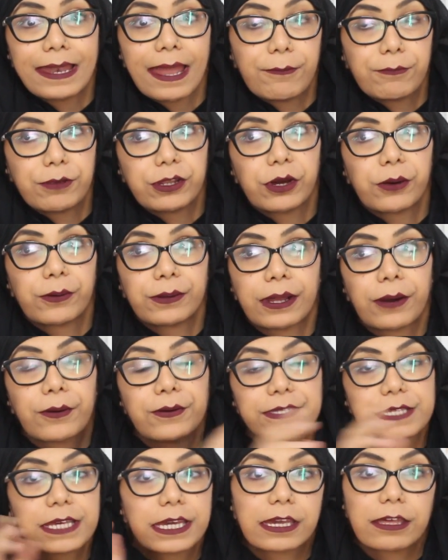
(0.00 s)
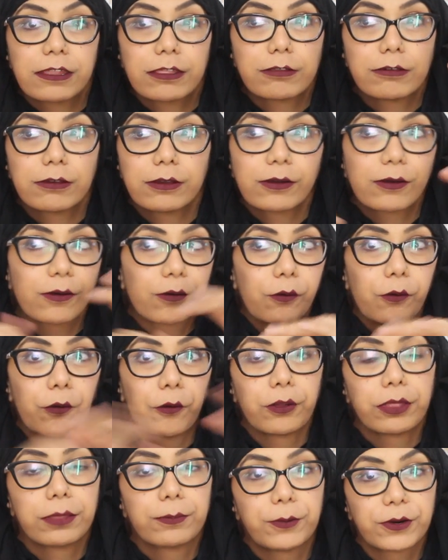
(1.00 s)
let me know and I will take you through
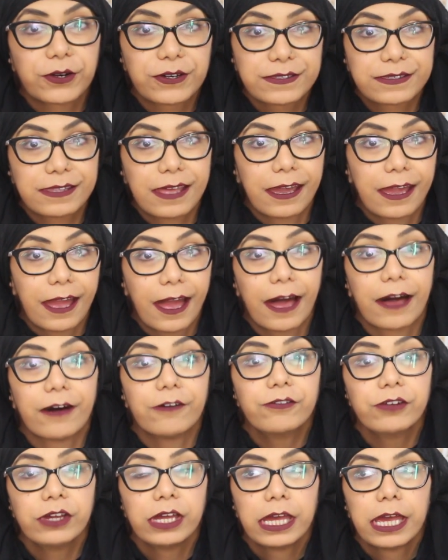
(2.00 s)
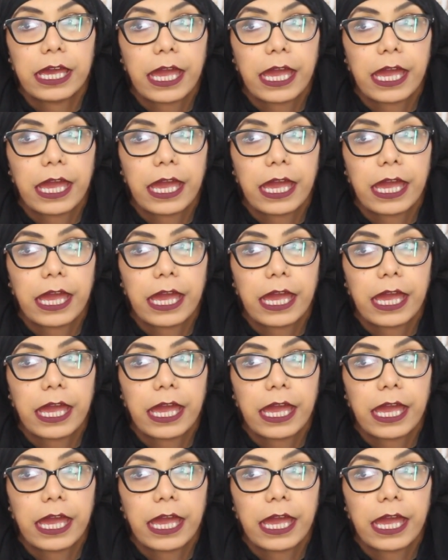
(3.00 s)
all the books that I have,